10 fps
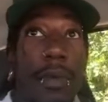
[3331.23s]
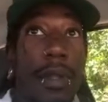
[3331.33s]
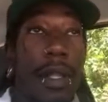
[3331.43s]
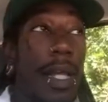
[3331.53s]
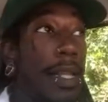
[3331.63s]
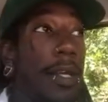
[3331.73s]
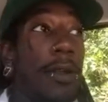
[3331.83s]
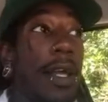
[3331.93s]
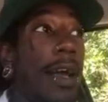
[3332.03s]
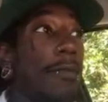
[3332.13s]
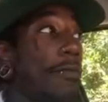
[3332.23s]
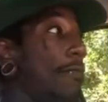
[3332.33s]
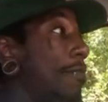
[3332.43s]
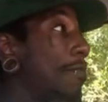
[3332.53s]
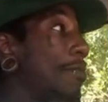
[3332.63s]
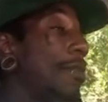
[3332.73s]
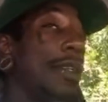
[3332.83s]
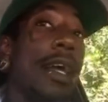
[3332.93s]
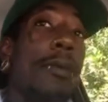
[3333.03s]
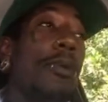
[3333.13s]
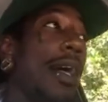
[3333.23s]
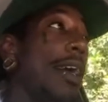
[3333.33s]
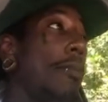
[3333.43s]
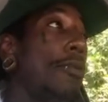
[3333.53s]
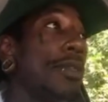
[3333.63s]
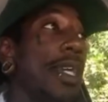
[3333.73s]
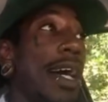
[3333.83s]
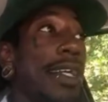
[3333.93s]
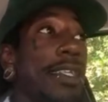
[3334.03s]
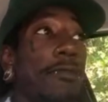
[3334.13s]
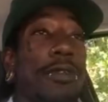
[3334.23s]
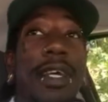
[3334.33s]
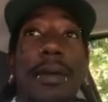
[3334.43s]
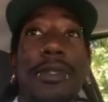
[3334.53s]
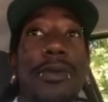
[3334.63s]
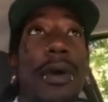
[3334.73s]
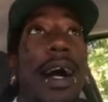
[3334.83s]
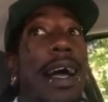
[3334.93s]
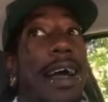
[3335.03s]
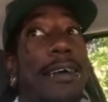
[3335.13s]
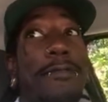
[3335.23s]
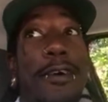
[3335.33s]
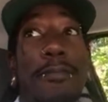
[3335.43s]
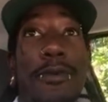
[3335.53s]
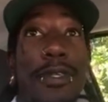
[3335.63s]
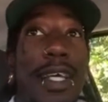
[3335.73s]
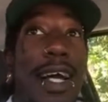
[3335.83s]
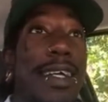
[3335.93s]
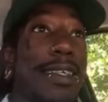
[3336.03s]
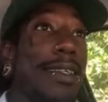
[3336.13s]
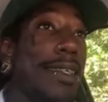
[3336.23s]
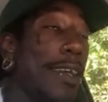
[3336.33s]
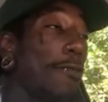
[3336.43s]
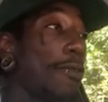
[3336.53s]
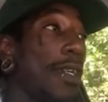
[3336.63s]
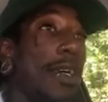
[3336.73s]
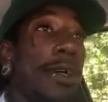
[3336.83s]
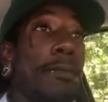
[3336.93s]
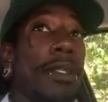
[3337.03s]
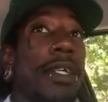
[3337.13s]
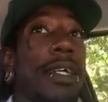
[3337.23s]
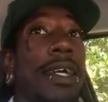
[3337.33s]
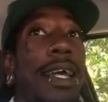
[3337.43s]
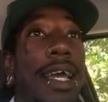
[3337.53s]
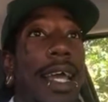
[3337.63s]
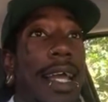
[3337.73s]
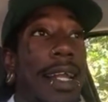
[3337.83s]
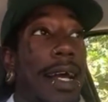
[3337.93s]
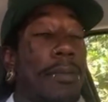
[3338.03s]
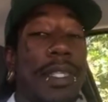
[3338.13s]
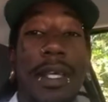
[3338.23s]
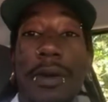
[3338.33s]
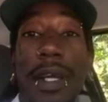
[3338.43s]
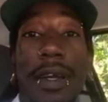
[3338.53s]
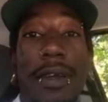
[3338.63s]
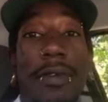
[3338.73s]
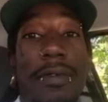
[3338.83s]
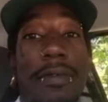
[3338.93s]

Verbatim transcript: Like literally, I've y'all probably almost died several times too. I have almost died several times, and I'm still here.